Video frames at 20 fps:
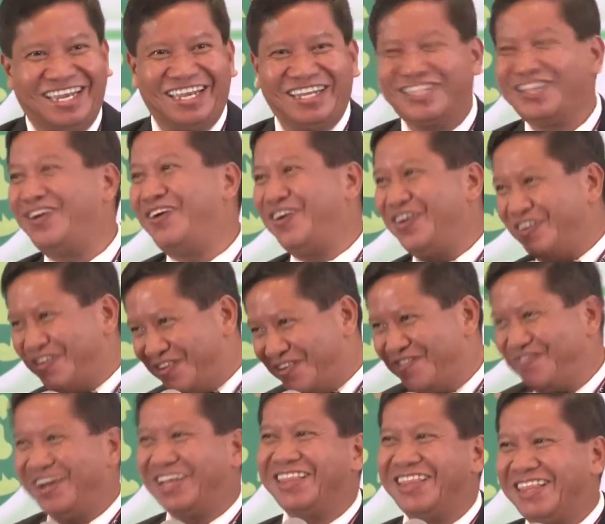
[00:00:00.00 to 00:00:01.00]
So,
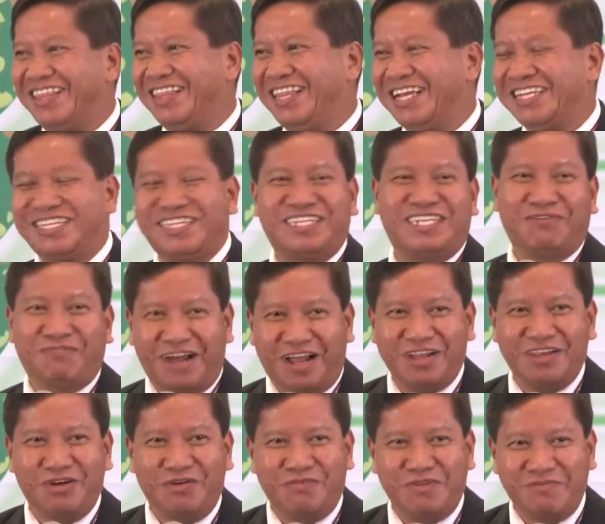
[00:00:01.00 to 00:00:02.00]
but that's the
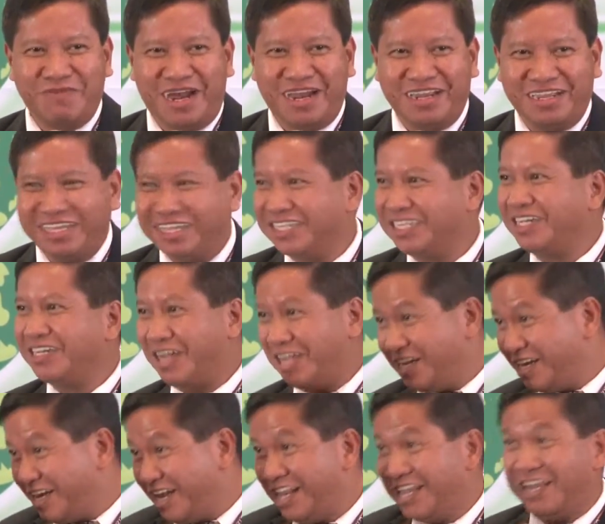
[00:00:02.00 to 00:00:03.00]
value of humanity. So I
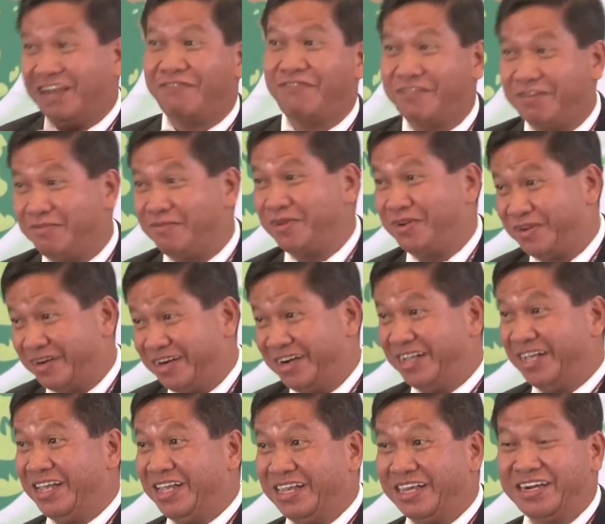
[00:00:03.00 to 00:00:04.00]
really affirm your,
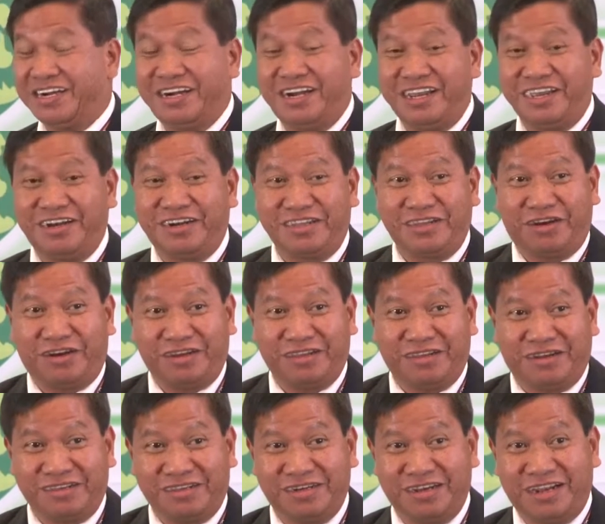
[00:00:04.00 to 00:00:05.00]
your earlier talk,
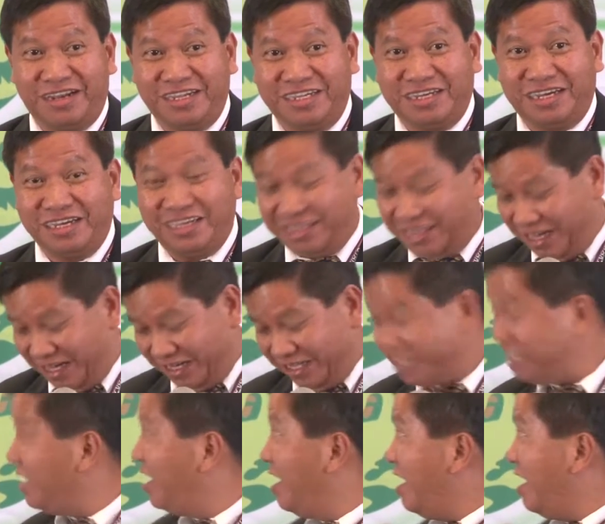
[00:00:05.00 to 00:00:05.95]
Dr. Dalisay. Thanks.